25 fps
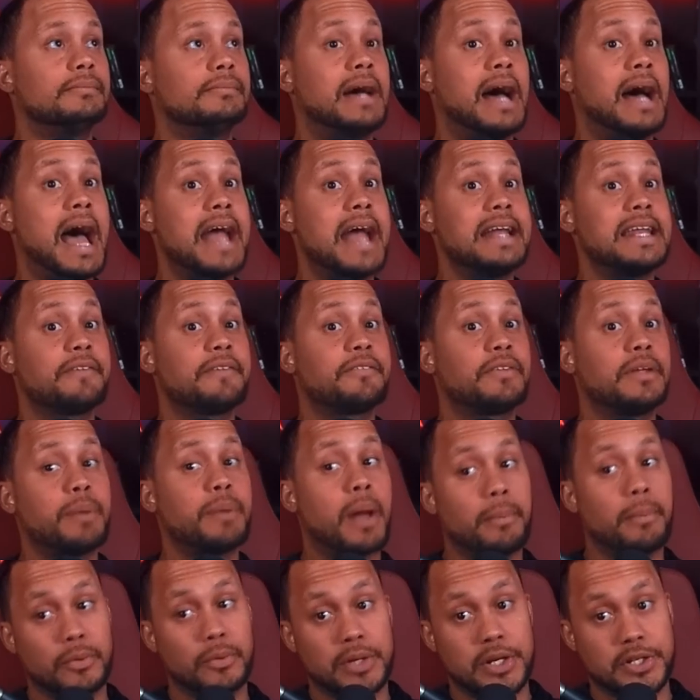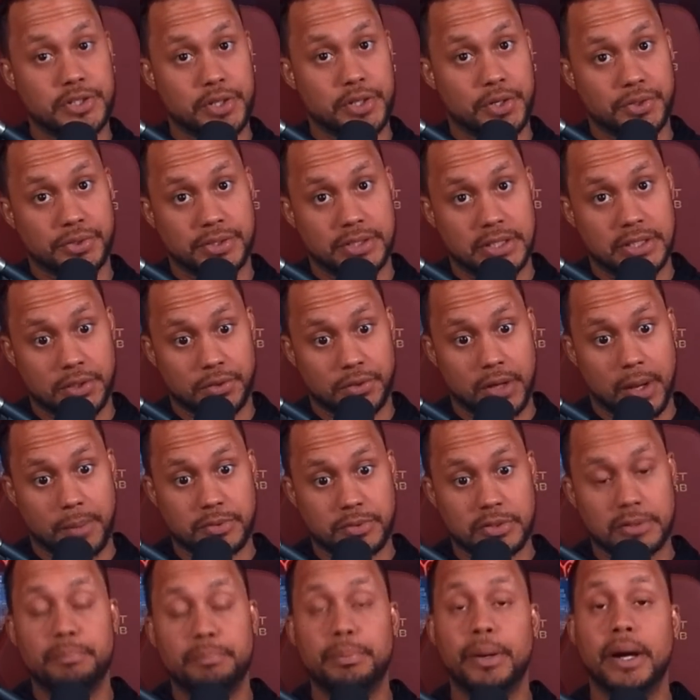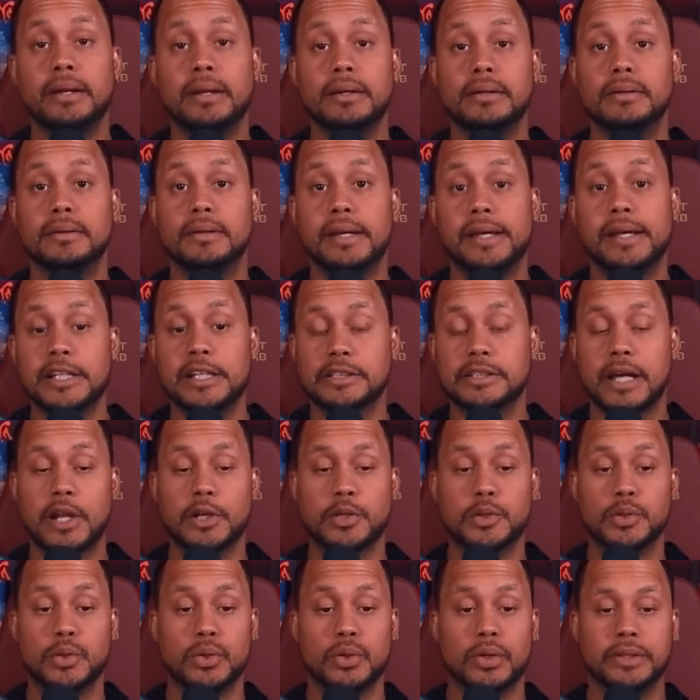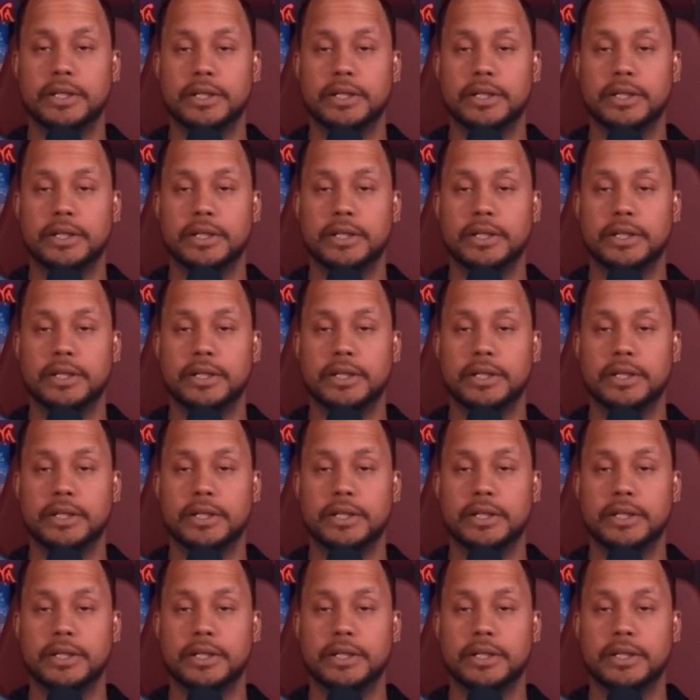I definitely probably would have chose Seed of Corruption, but it is kind of cool.